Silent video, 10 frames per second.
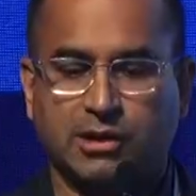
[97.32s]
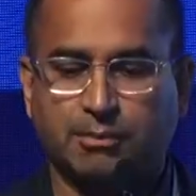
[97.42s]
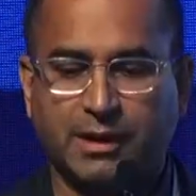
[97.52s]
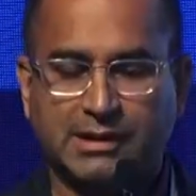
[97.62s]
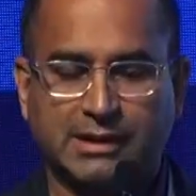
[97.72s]
at
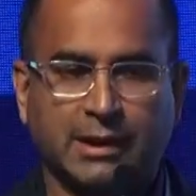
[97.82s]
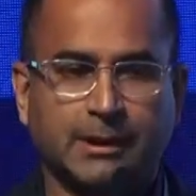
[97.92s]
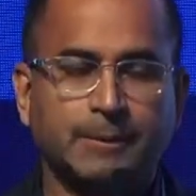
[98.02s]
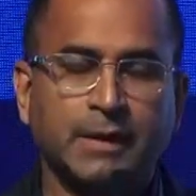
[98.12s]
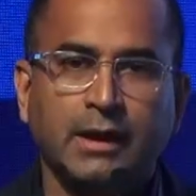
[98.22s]
baseline.
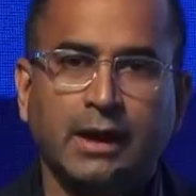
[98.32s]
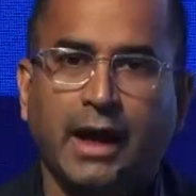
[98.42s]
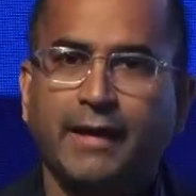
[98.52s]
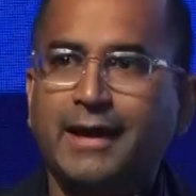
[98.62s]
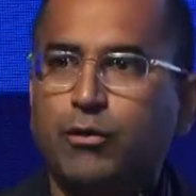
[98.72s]
I
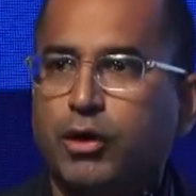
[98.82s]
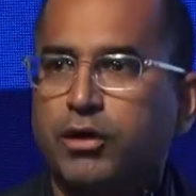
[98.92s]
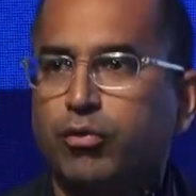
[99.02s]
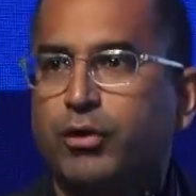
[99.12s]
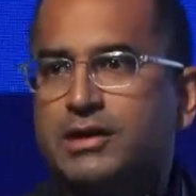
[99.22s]
think one of the
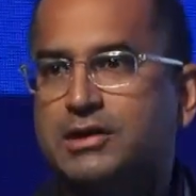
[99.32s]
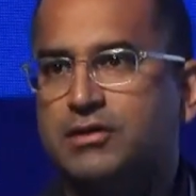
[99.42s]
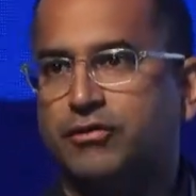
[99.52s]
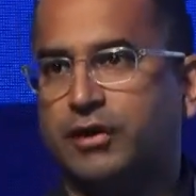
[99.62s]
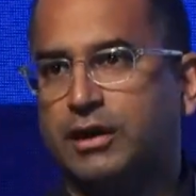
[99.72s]
reasons
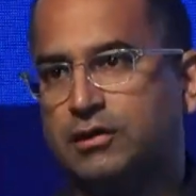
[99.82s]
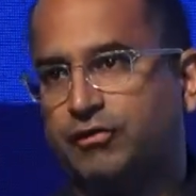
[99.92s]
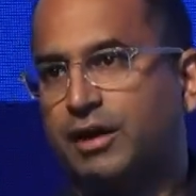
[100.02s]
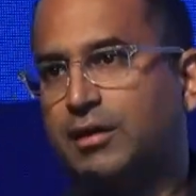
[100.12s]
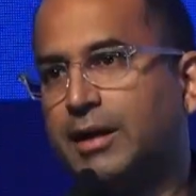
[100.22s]
for this
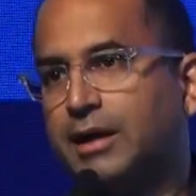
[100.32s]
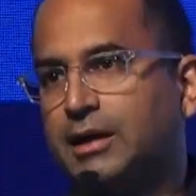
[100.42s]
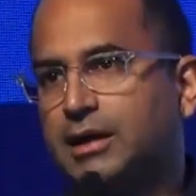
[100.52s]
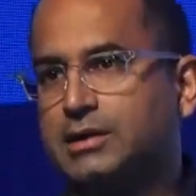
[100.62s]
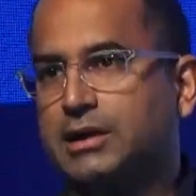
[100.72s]
fundamentally
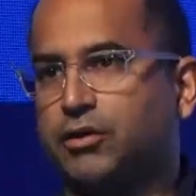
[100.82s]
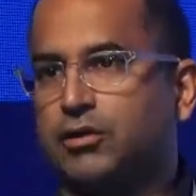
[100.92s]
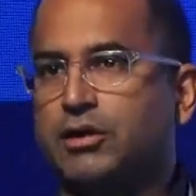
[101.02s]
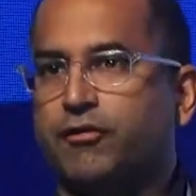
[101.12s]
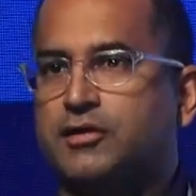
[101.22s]
is that there are
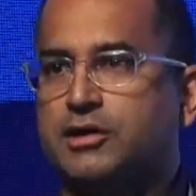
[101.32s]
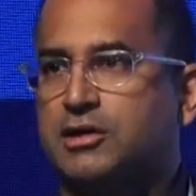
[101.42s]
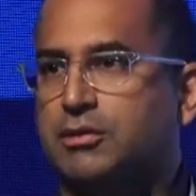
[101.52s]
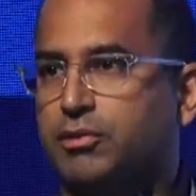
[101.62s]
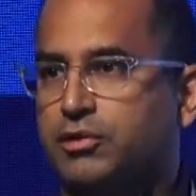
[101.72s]
differences in
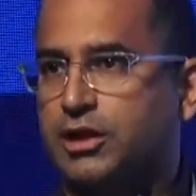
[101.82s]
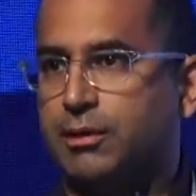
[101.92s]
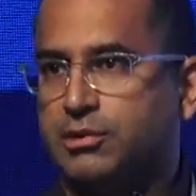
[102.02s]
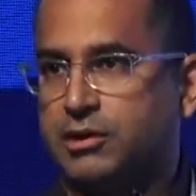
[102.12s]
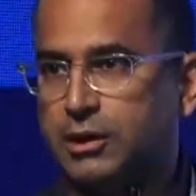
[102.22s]
perception